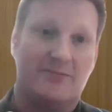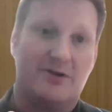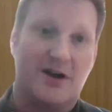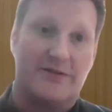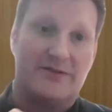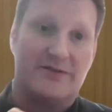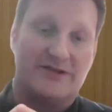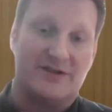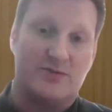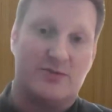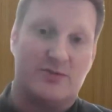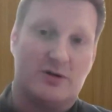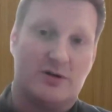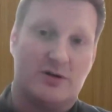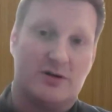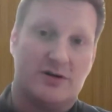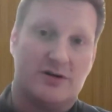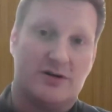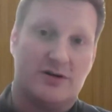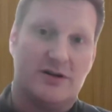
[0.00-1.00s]
privacy
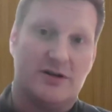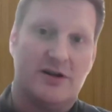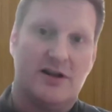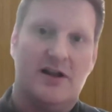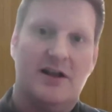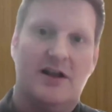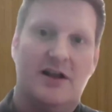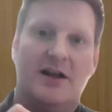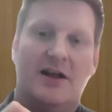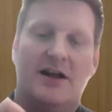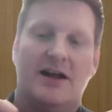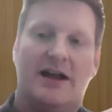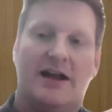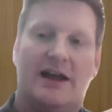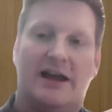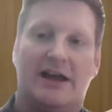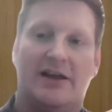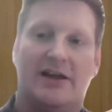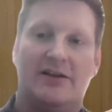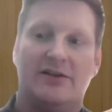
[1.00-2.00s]
work.
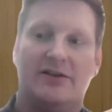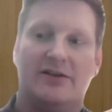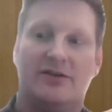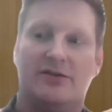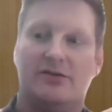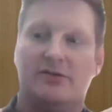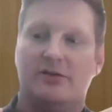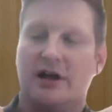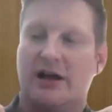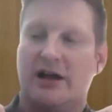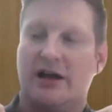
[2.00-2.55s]
And